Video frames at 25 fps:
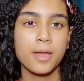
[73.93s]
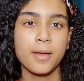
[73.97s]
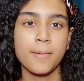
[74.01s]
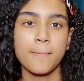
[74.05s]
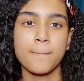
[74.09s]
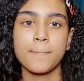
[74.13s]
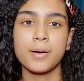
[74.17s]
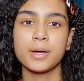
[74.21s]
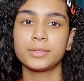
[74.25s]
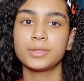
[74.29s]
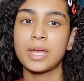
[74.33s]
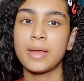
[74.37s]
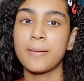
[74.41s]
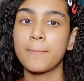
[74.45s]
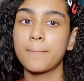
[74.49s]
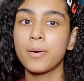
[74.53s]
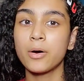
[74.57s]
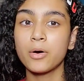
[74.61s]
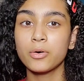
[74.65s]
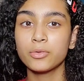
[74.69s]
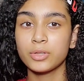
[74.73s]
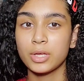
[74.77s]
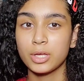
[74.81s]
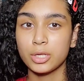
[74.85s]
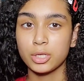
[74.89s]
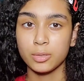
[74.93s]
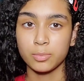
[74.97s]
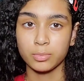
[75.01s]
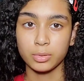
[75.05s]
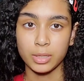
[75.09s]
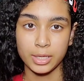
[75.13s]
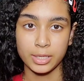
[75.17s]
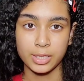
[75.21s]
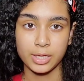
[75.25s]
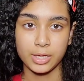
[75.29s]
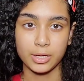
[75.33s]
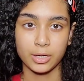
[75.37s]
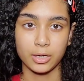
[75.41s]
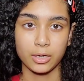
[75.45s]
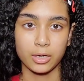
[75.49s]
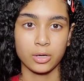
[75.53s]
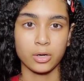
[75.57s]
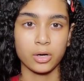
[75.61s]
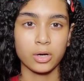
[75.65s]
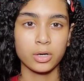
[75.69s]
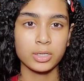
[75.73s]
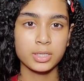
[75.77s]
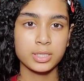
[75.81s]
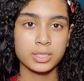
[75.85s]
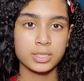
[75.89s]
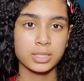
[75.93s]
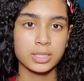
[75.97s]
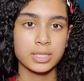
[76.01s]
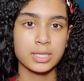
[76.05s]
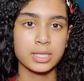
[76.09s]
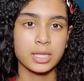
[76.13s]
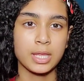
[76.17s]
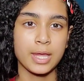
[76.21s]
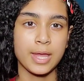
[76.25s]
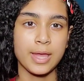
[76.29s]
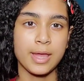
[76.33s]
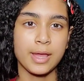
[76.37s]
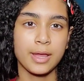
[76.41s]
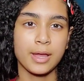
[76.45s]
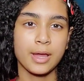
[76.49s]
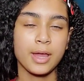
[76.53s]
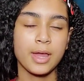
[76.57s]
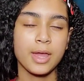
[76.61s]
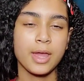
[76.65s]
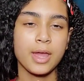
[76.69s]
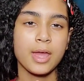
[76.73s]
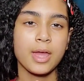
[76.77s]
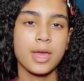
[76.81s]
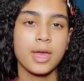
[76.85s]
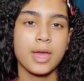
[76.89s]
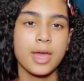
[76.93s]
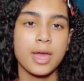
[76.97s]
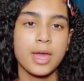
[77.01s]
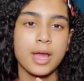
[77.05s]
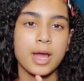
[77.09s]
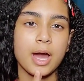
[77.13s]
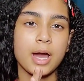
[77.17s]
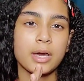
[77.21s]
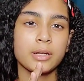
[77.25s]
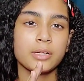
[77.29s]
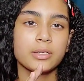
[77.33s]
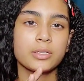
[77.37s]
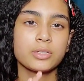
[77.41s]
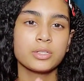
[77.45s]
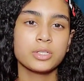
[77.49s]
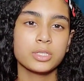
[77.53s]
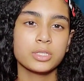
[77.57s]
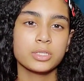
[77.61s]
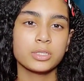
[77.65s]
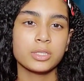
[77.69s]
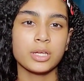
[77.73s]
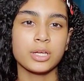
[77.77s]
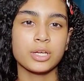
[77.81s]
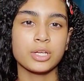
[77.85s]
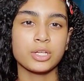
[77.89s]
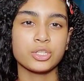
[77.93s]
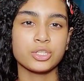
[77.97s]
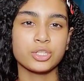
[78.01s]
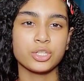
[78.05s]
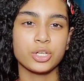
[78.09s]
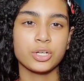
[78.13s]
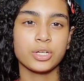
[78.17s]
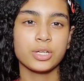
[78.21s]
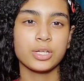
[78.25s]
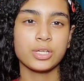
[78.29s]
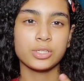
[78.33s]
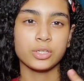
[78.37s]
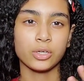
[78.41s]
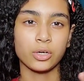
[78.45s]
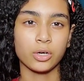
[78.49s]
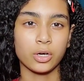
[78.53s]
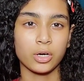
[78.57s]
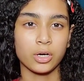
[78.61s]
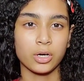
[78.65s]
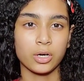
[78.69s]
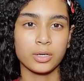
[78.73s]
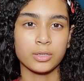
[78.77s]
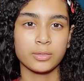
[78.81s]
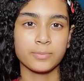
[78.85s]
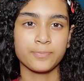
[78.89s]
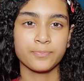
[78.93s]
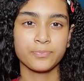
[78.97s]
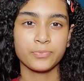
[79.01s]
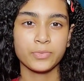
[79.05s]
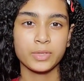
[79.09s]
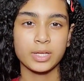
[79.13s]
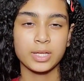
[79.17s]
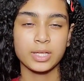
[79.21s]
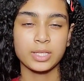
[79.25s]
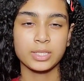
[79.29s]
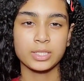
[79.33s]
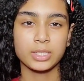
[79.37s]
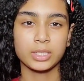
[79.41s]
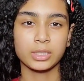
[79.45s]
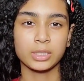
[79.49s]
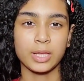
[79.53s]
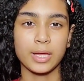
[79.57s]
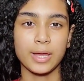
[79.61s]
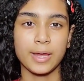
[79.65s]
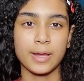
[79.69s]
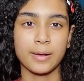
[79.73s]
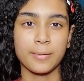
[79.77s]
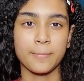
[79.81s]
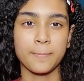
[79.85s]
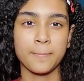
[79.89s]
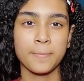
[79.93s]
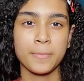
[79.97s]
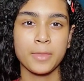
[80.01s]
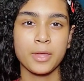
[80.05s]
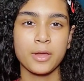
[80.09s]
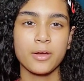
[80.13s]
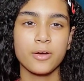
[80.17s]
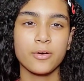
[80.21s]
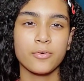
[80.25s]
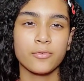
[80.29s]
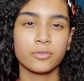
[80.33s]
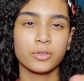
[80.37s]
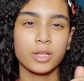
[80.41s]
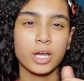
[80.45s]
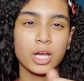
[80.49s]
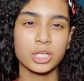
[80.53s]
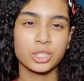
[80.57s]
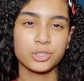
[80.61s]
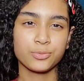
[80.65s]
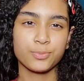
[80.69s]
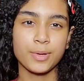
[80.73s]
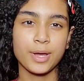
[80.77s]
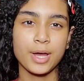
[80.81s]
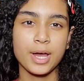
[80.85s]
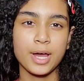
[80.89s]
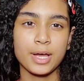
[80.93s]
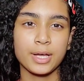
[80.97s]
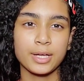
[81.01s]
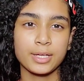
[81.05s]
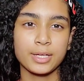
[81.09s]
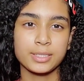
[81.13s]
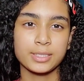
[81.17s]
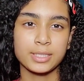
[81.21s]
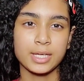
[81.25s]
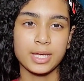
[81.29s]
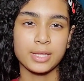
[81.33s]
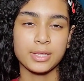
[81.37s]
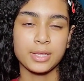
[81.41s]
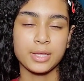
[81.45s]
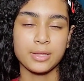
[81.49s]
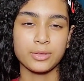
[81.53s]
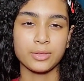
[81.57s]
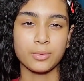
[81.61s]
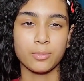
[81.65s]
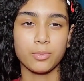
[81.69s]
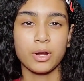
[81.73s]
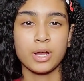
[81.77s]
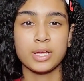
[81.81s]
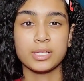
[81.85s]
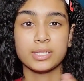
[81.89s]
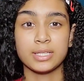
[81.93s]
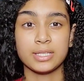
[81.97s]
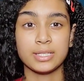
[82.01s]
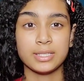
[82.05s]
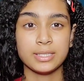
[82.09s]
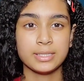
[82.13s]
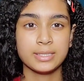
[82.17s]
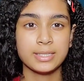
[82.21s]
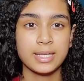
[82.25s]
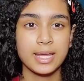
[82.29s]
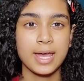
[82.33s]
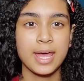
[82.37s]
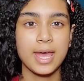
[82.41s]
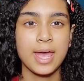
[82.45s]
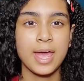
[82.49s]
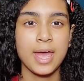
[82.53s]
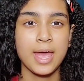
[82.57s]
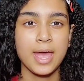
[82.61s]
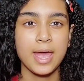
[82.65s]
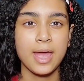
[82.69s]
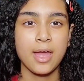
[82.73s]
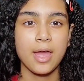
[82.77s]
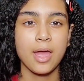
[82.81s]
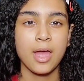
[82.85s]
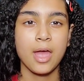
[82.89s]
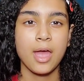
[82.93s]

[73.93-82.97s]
but they both end up liking her. Honestly, like, it kind of just like journeys on into like flashbacks and then the present day,